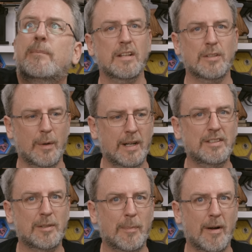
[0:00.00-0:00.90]
So
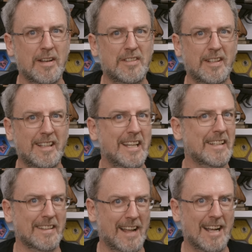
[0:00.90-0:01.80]
unsurprisingly,
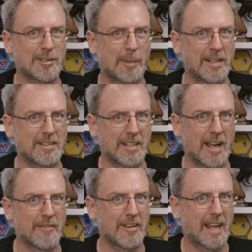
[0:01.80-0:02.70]
in last place in
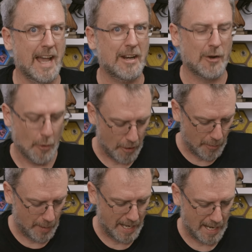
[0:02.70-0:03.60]
every category,
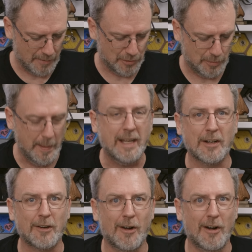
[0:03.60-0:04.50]
we have
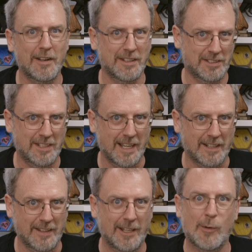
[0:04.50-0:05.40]
Speaker on a
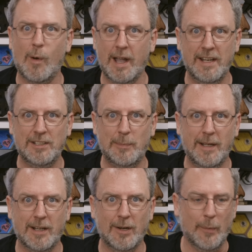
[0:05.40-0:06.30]
Stick, the quietest
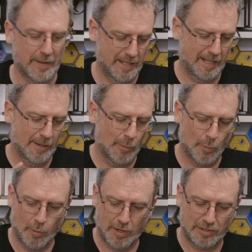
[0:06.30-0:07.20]
speaker with the
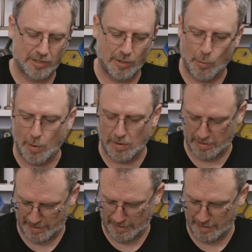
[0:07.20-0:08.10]
worst
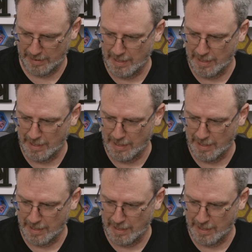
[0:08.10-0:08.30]
quality.